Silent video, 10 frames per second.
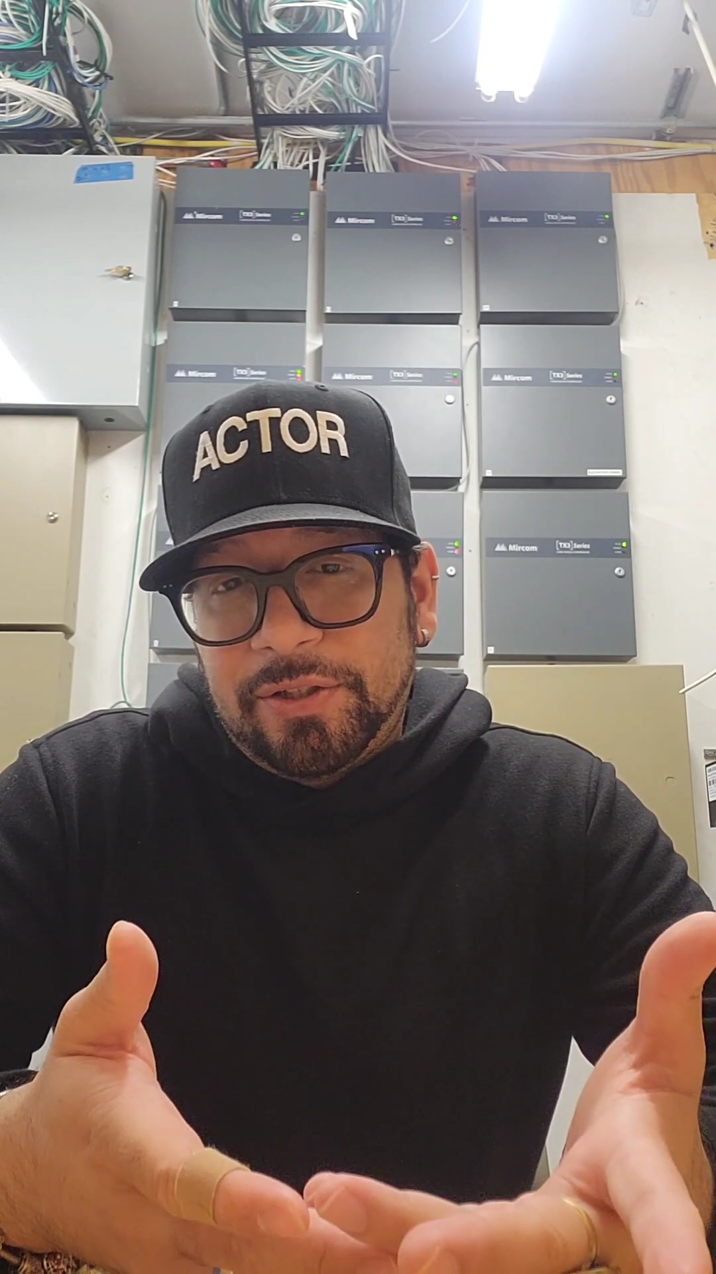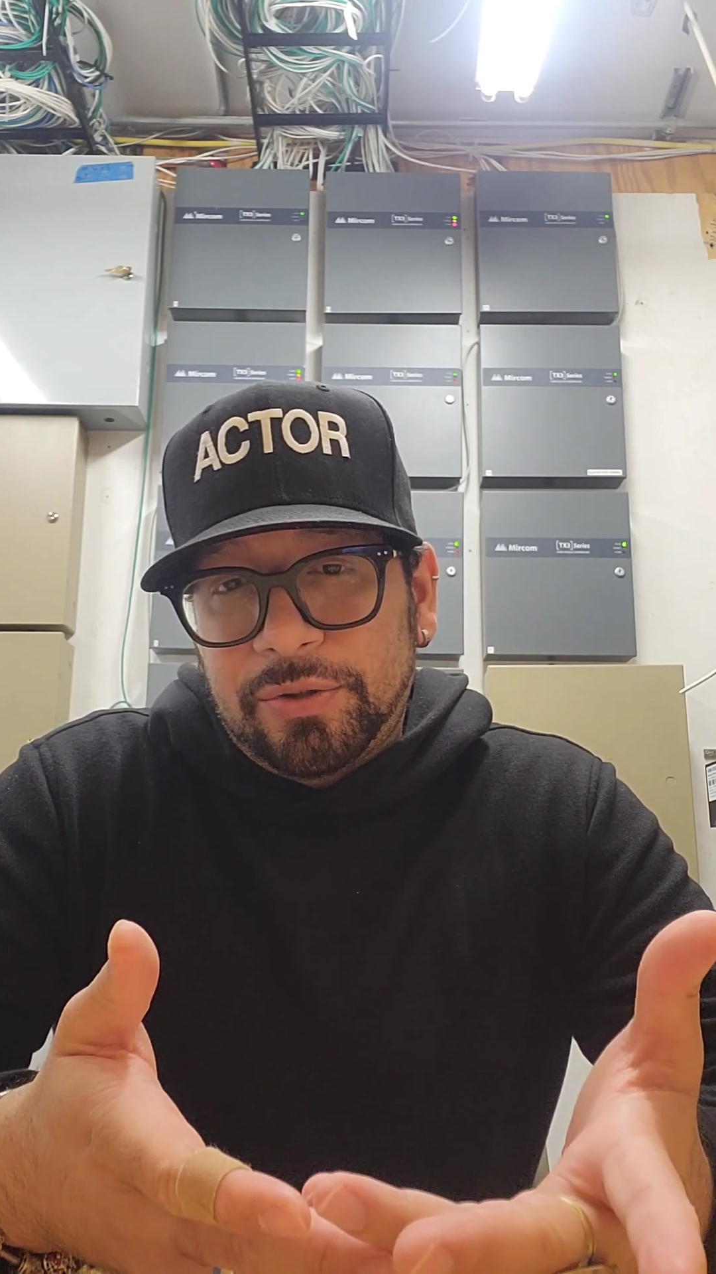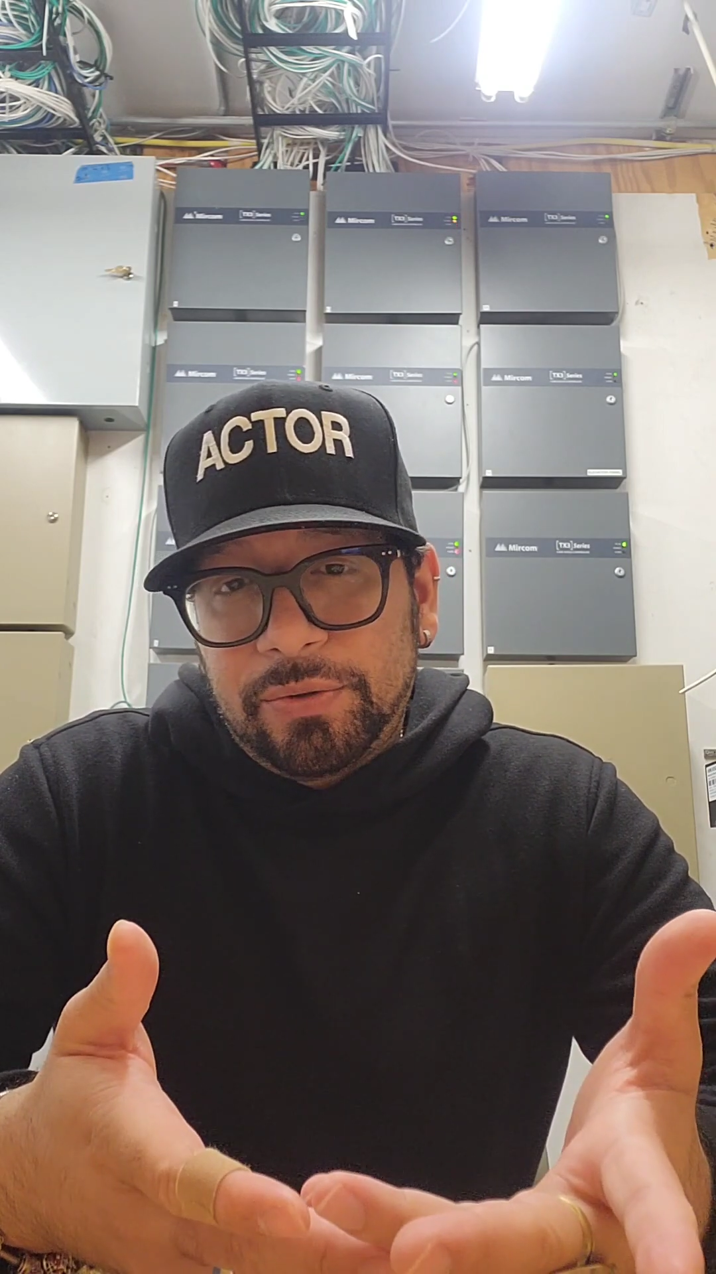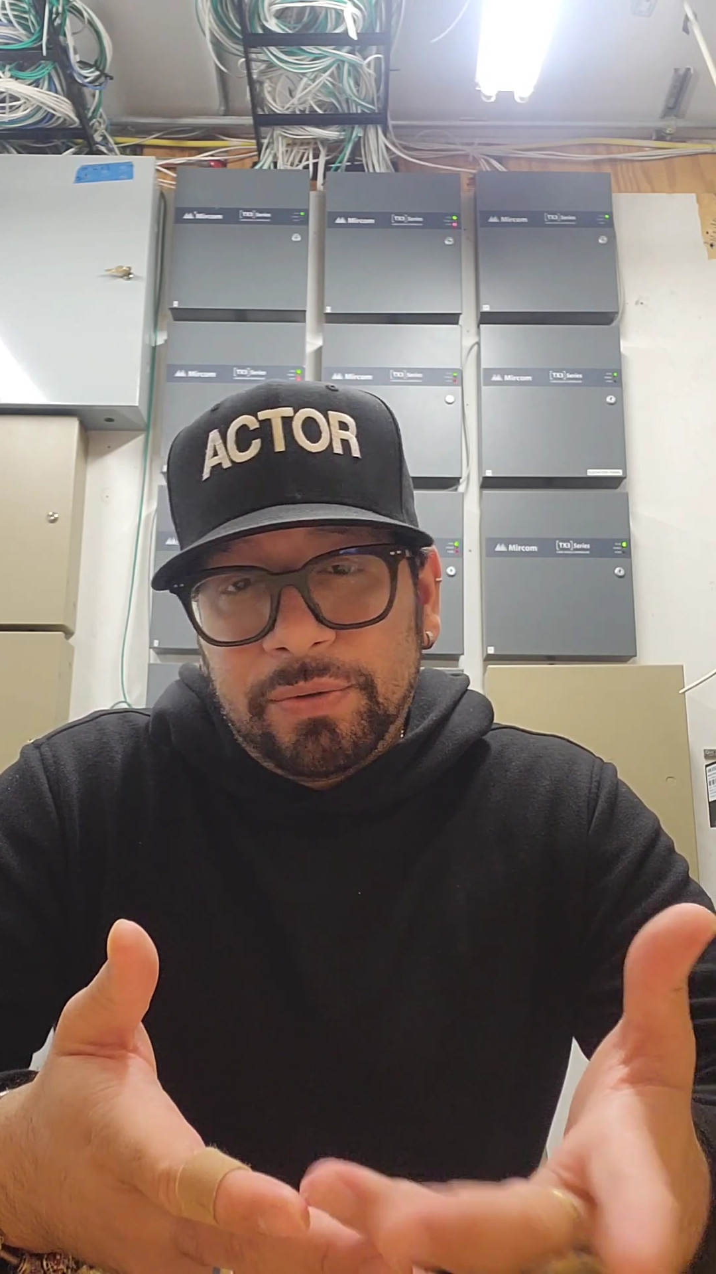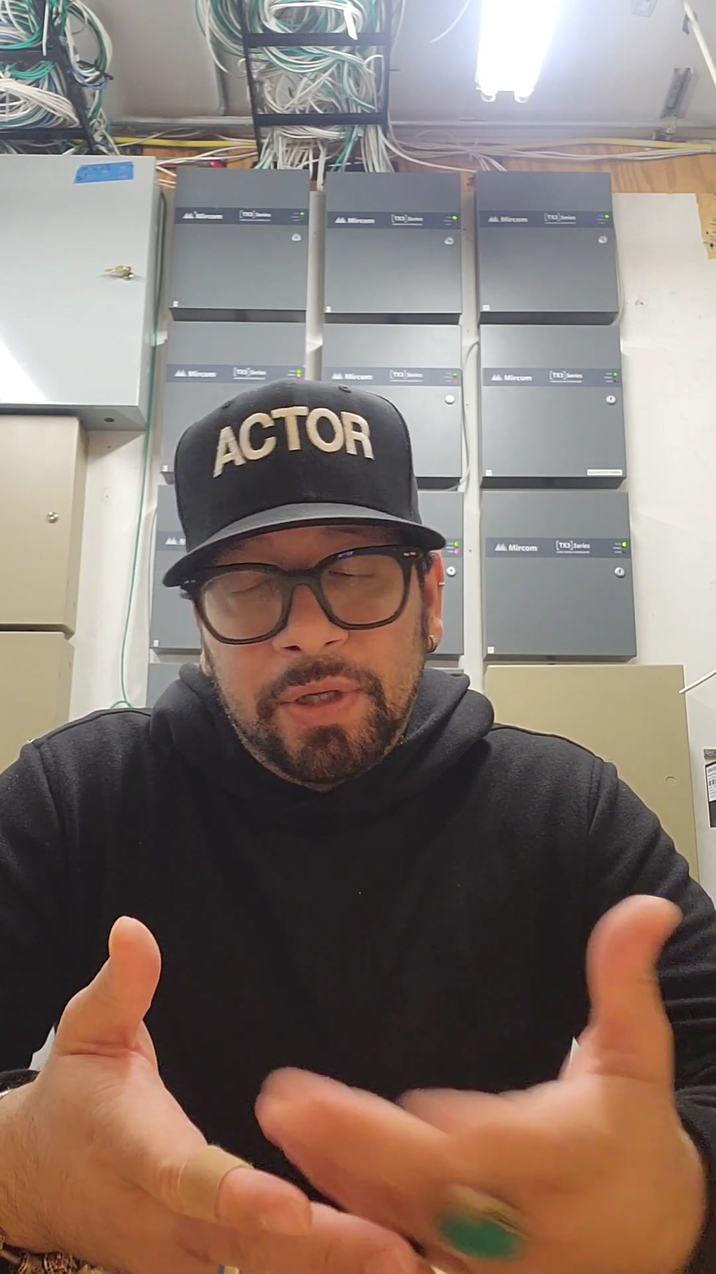
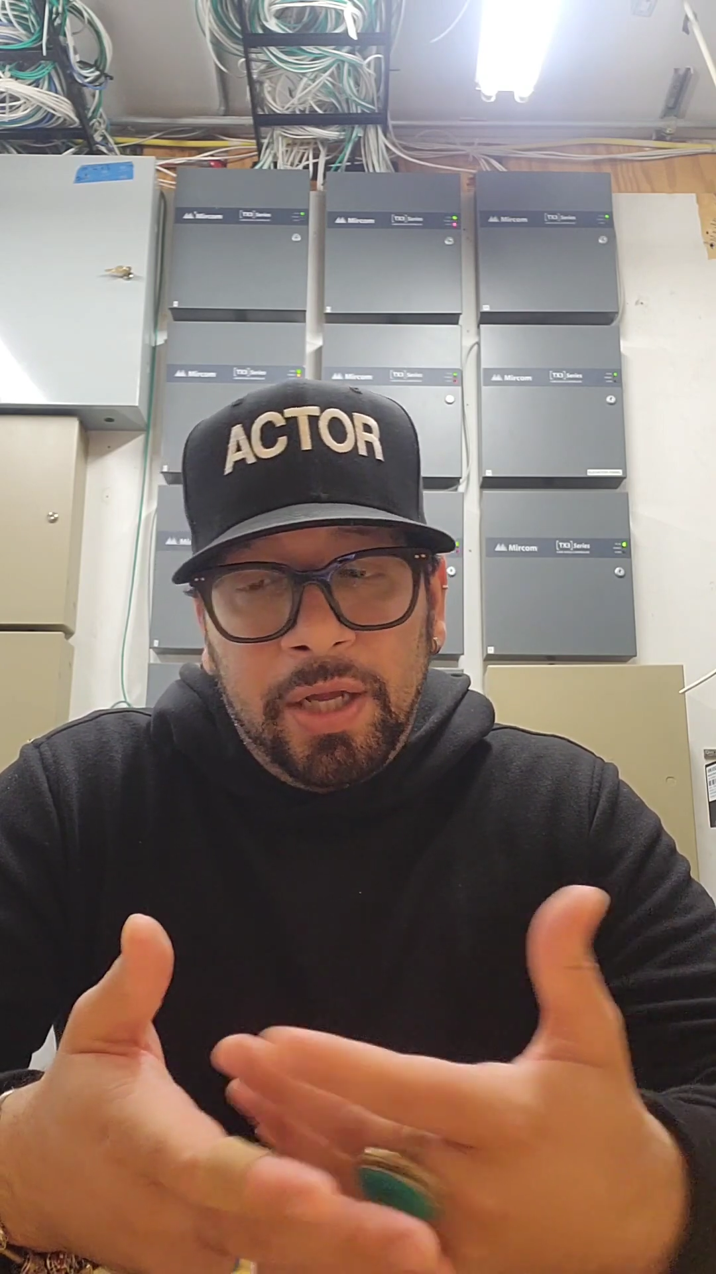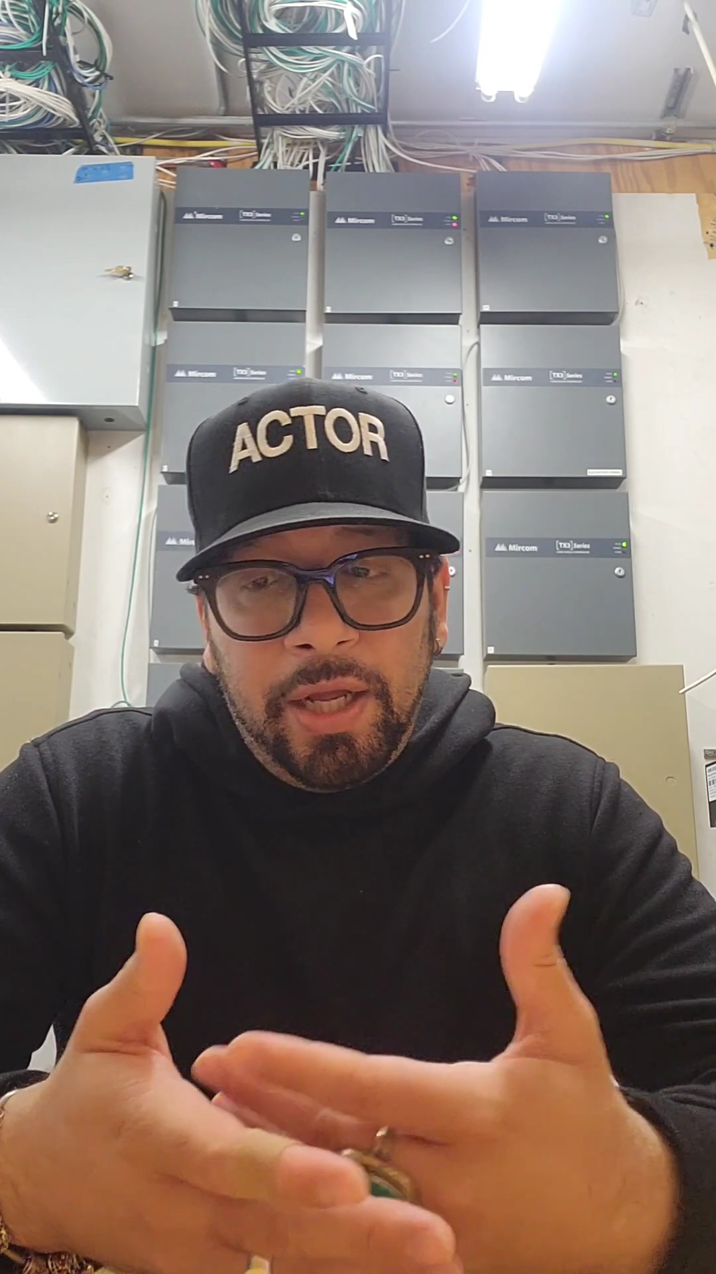Su.